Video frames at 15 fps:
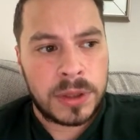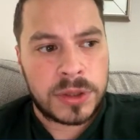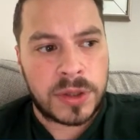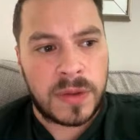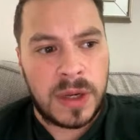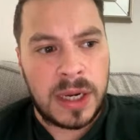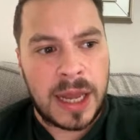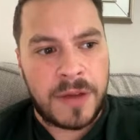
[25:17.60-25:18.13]
So
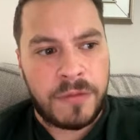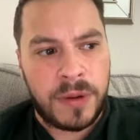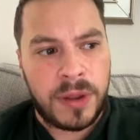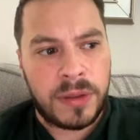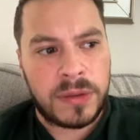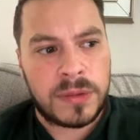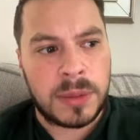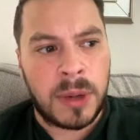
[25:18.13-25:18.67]
then you're left
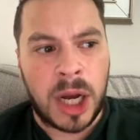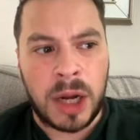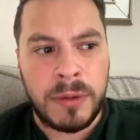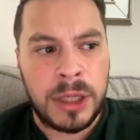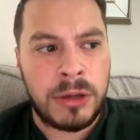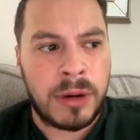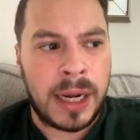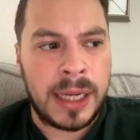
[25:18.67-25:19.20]
with
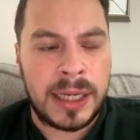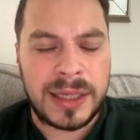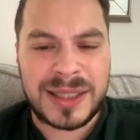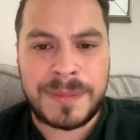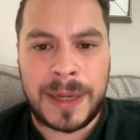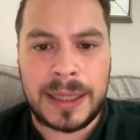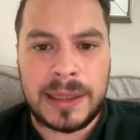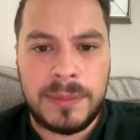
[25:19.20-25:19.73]
Damari Gray. You'd
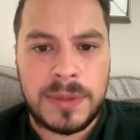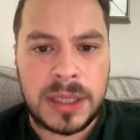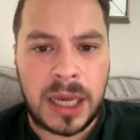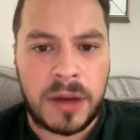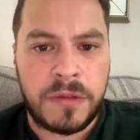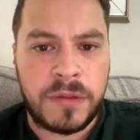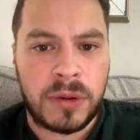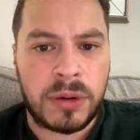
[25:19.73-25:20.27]
expect him to
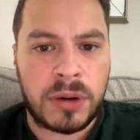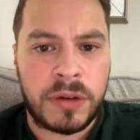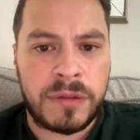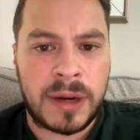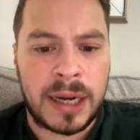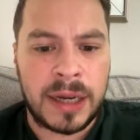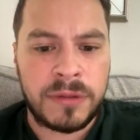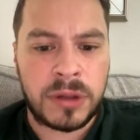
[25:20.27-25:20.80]
get 4 or
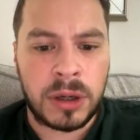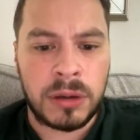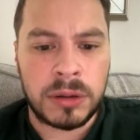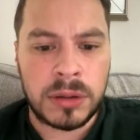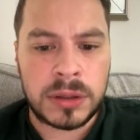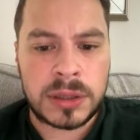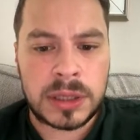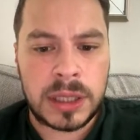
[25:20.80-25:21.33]
5
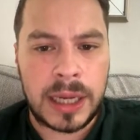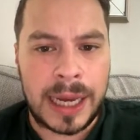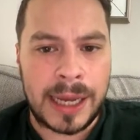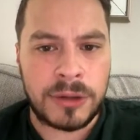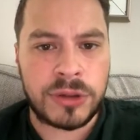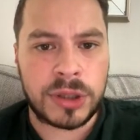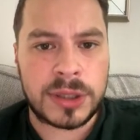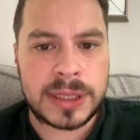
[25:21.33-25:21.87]
goals.
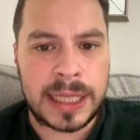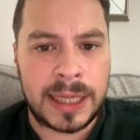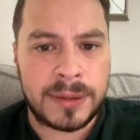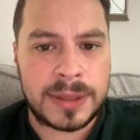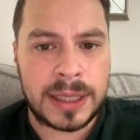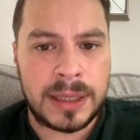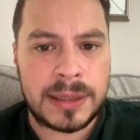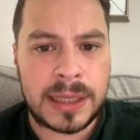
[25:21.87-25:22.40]
Andros
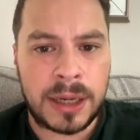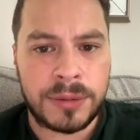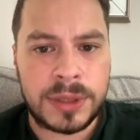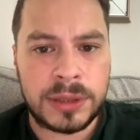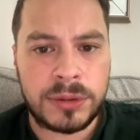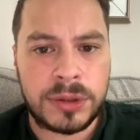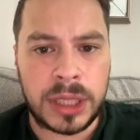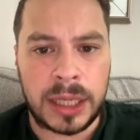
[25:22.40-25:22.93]
Townsend is out
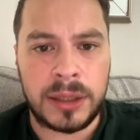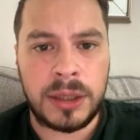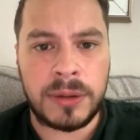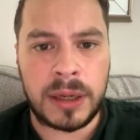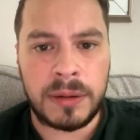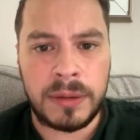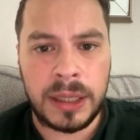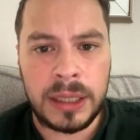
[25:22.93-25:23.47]
till
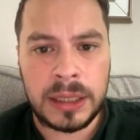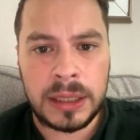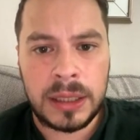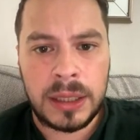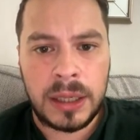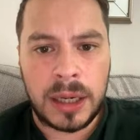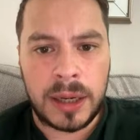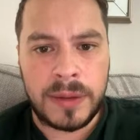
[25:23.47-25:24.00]
January.
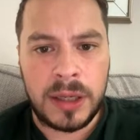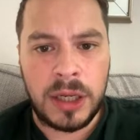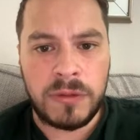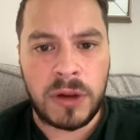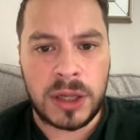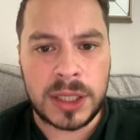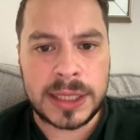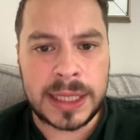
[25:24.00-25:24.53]
And then
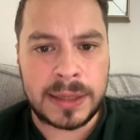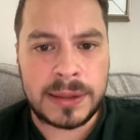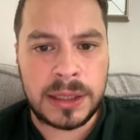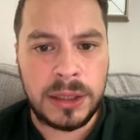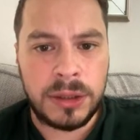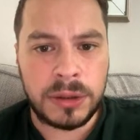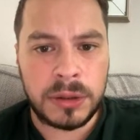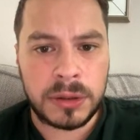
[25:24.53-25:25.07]
you've lost
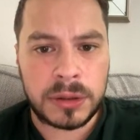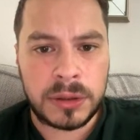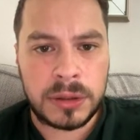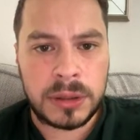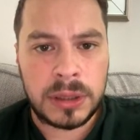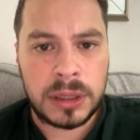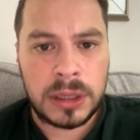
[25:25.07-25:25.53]
Anthony Gordon.